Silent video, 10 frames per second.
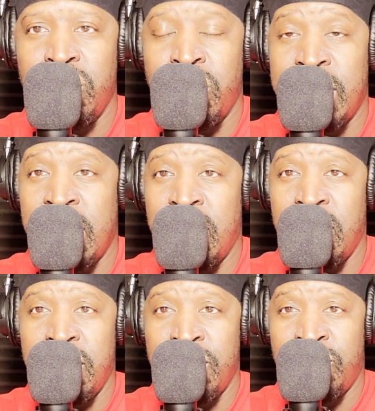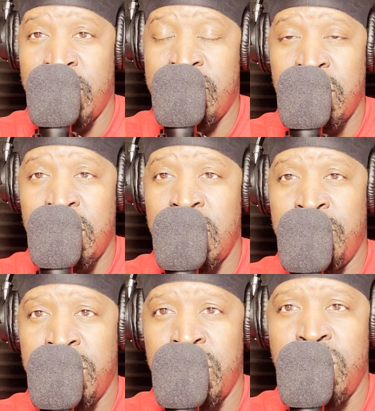Were they physically
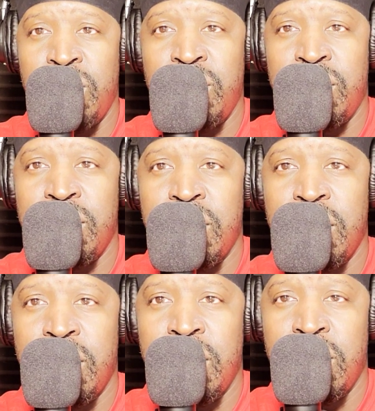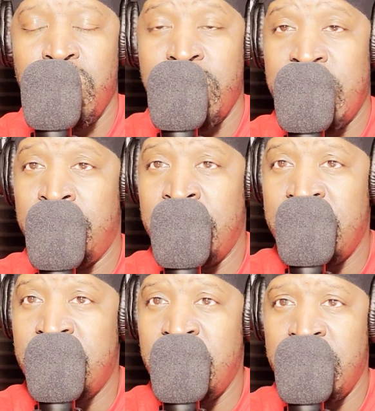abused? Were they
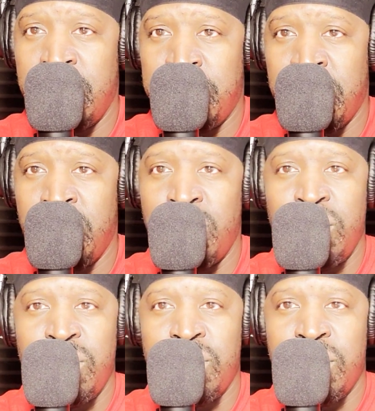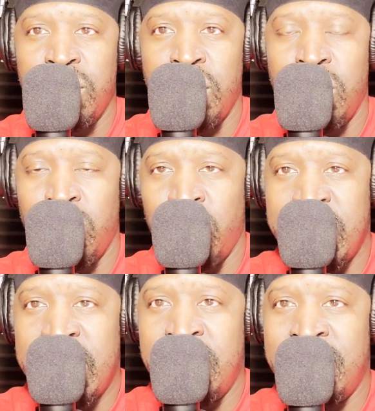mentally abused? where
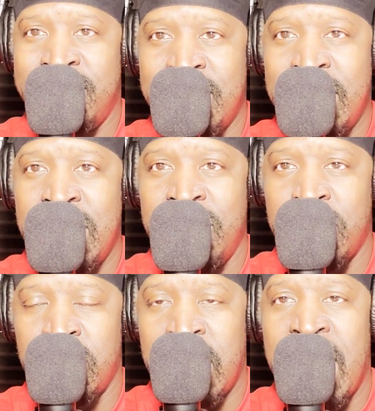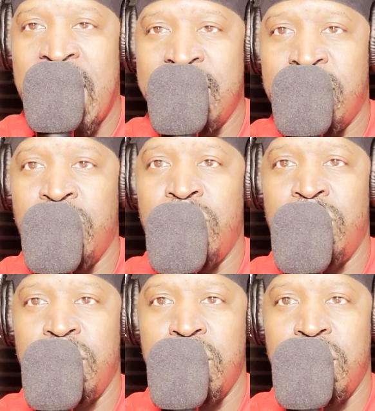they deceived and lied to.